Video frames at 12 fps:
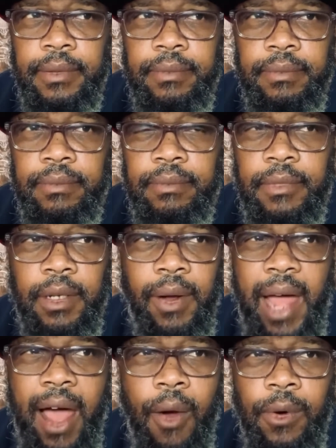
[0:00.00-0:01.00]

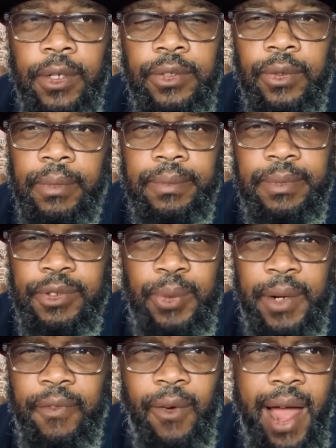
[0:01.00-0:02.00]
hours or
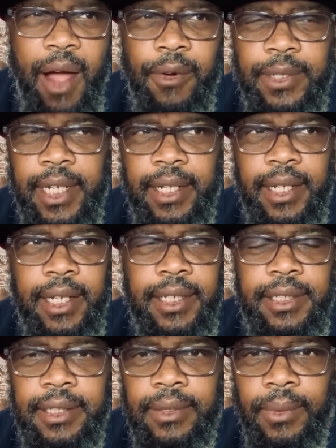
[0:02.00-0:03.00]
24 hours at
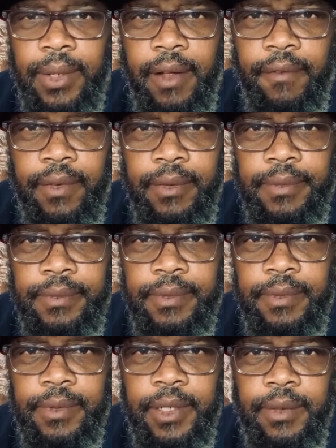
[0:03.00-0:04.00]
least, or whatever,
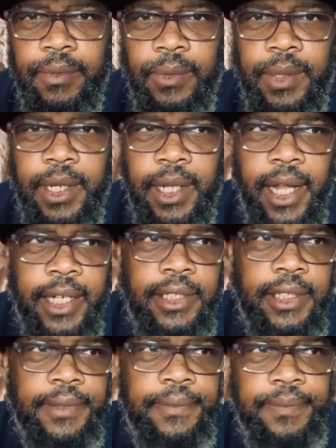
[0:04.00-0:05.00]
when the
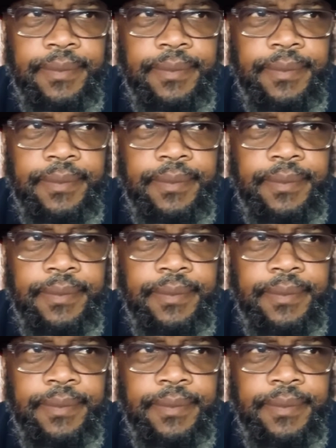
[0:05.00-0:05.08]
election